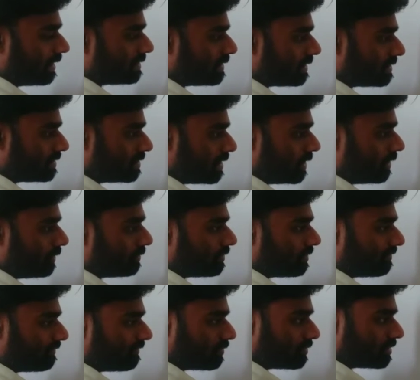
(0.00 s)
16
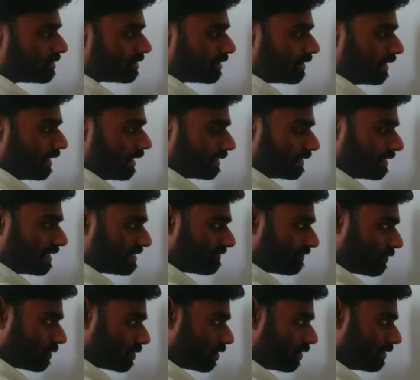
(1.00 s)
Newton force. This
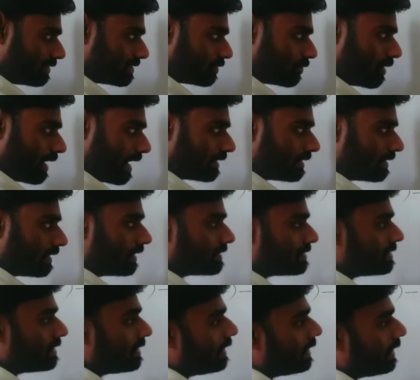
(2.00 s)
force also acting,
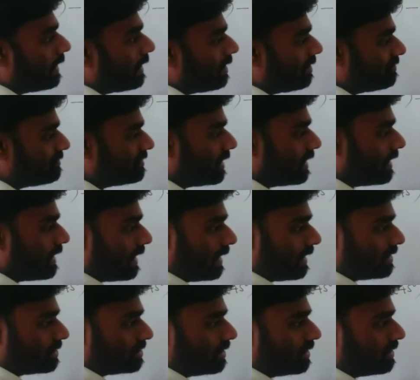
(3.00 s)
see here, left side
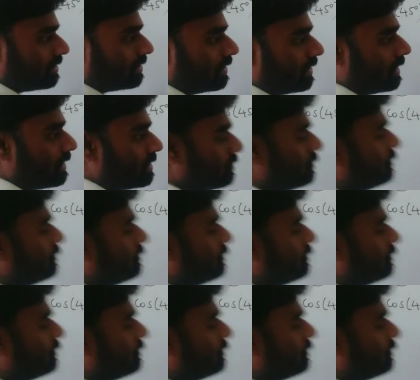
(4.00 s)
direction. So